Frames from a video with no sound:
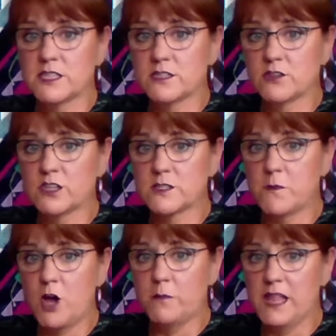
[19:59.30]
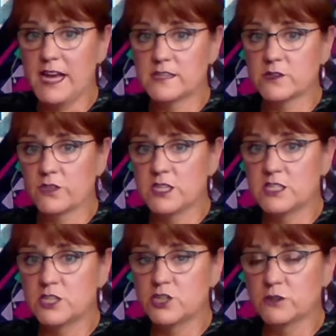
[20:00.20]
These are the small blocks. So this
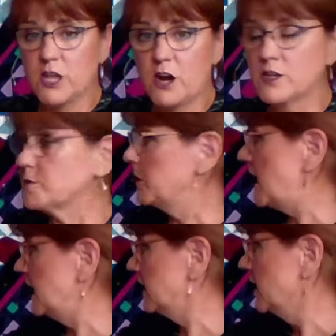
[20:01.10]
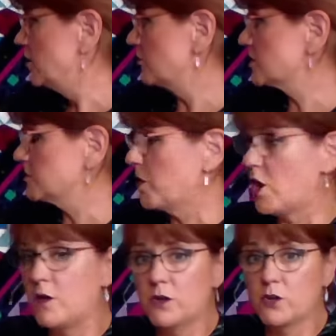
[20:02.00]
is your large block your
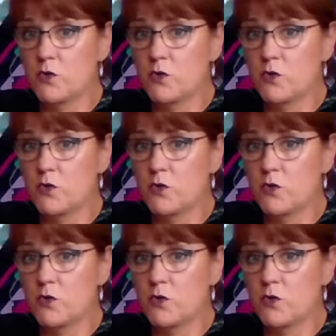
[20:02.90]
small